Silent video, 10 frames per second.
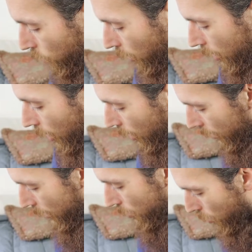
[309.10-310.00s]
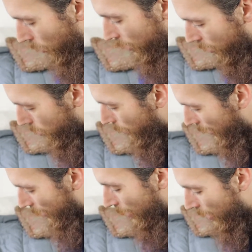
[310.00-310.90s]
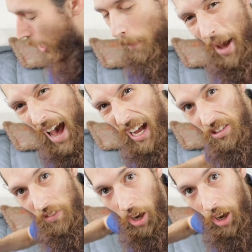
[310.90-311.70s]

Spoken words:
fully colonized, you don't want there to be like a patch of